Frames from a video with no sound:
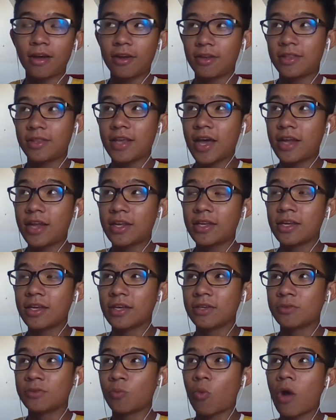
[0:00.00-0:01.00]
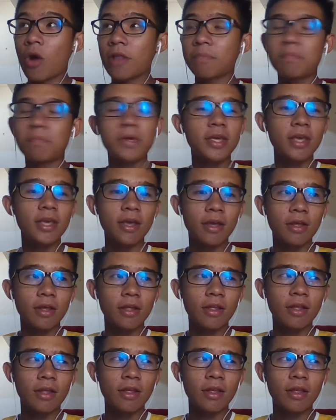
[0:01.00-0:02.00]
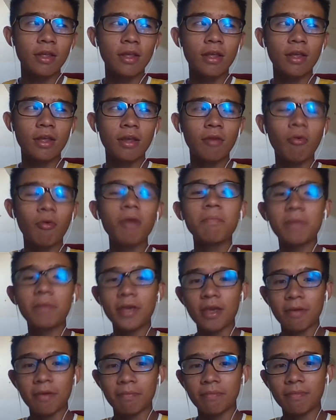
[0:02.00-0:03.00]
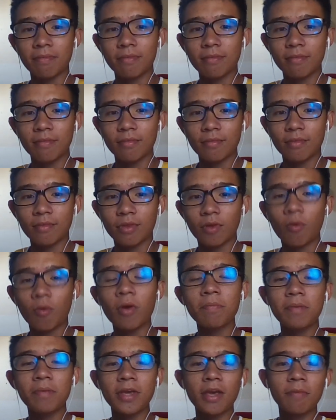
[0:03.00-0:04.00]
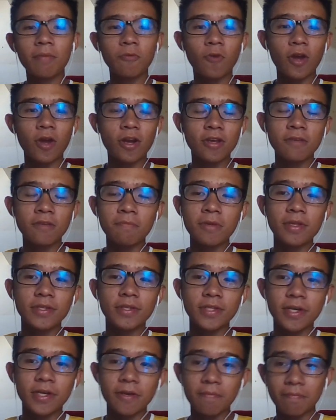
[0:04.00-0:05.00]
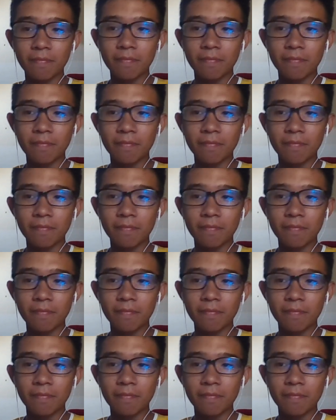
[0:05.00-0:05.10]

that is 1 p.m. 1 p.m. 1 p.m. Greenwich Mean Time.